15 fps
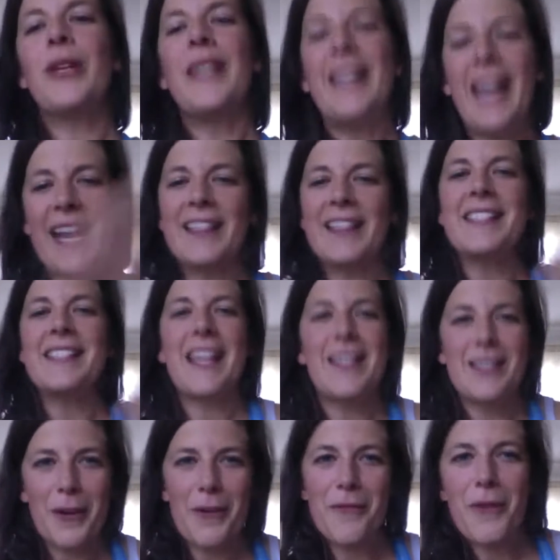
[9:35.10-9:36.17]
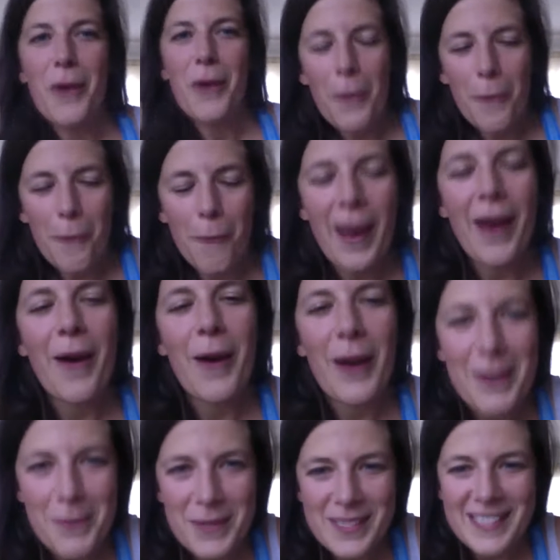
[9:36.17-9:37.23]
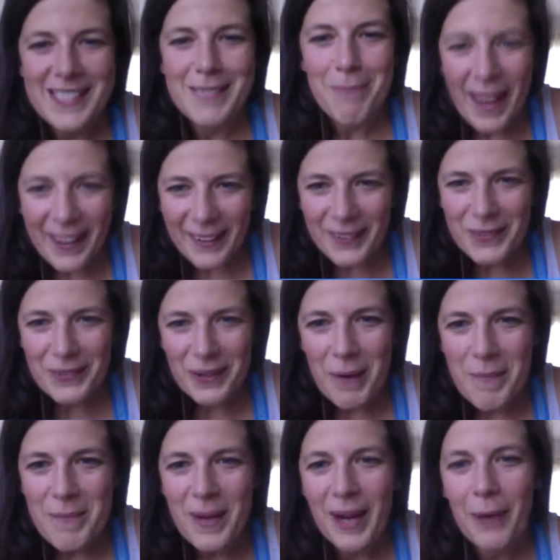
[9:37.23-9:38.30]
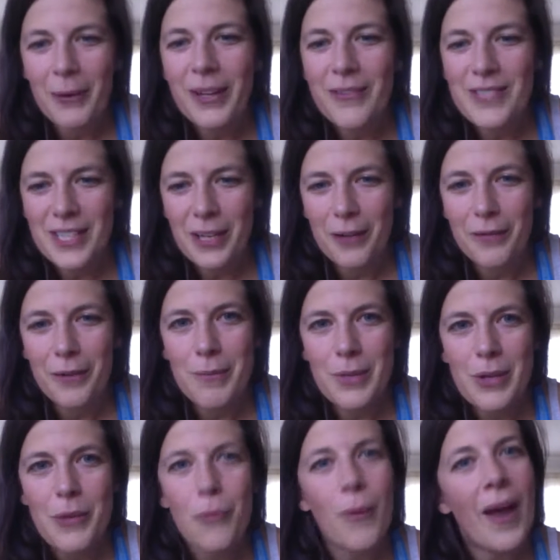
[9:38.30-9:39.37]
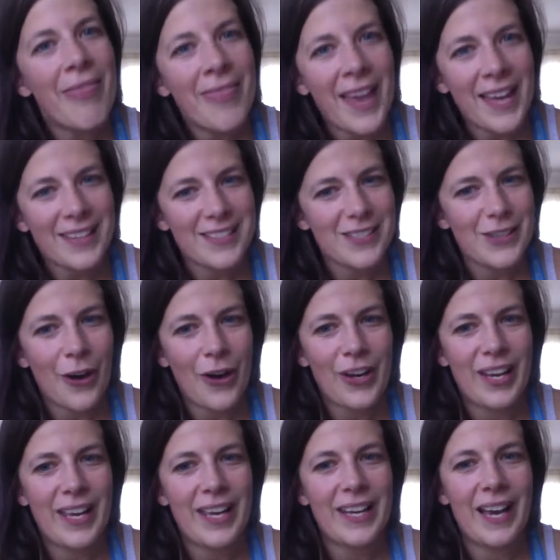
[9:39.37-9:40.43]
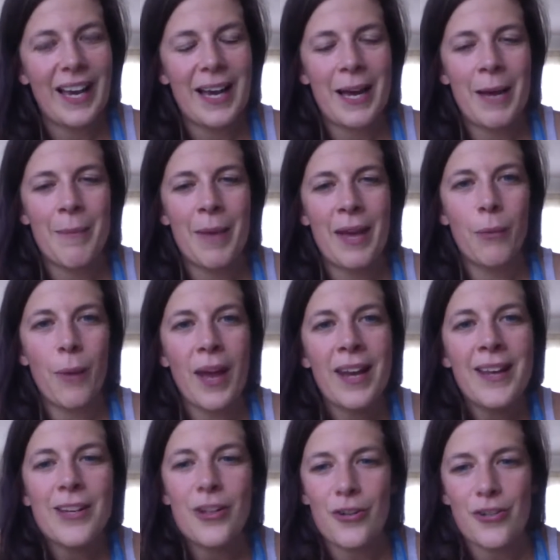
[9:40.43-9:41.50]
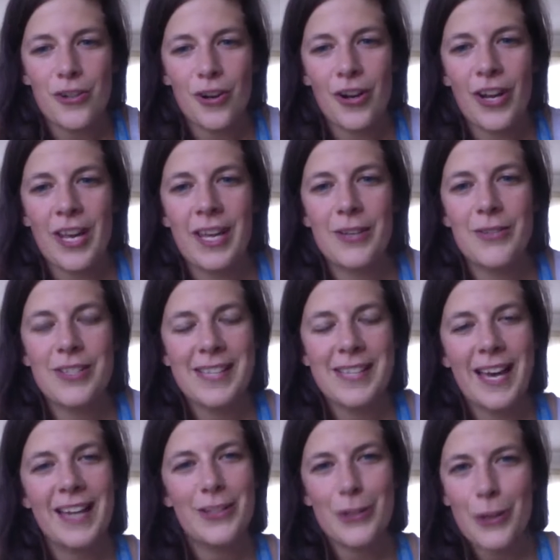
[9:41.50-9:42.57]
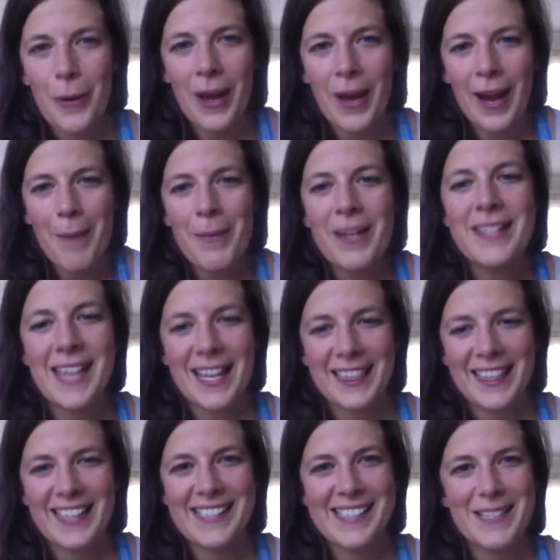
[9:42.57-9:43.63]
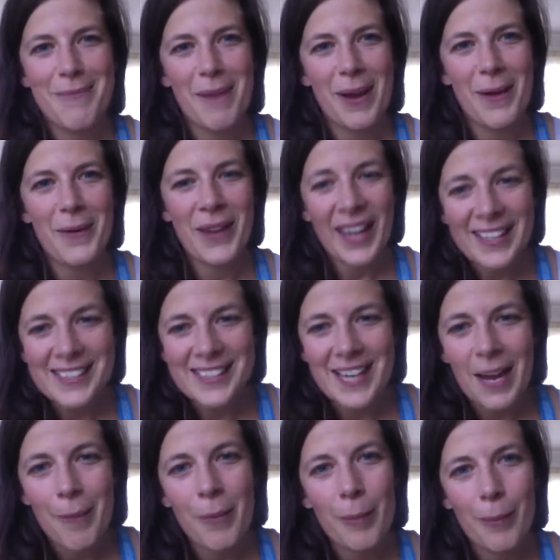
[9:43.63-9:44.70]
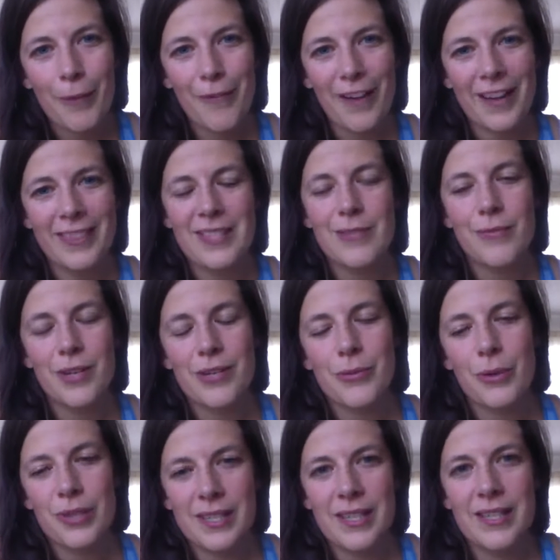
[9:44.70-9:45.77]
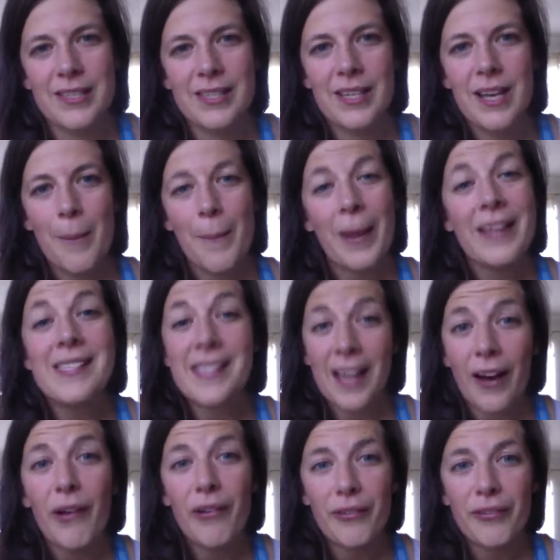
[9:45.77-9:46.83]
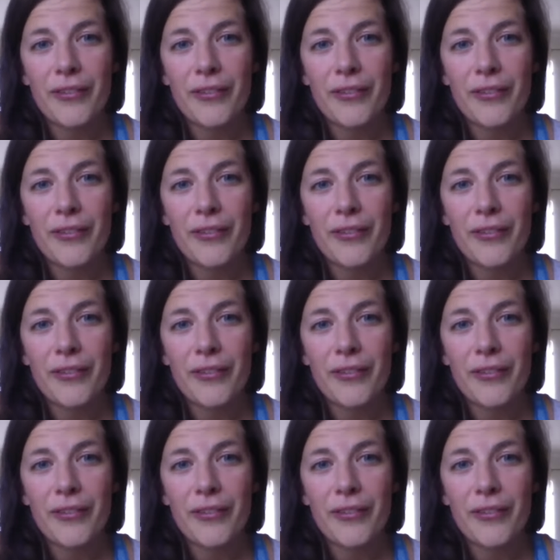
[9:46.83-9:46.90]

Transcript: getting the sense of where it was inspired from, but I would love to hear from you when that started and when in your journey you decided, I'm going to take things into my own hands and I'm going to provide these resources myself.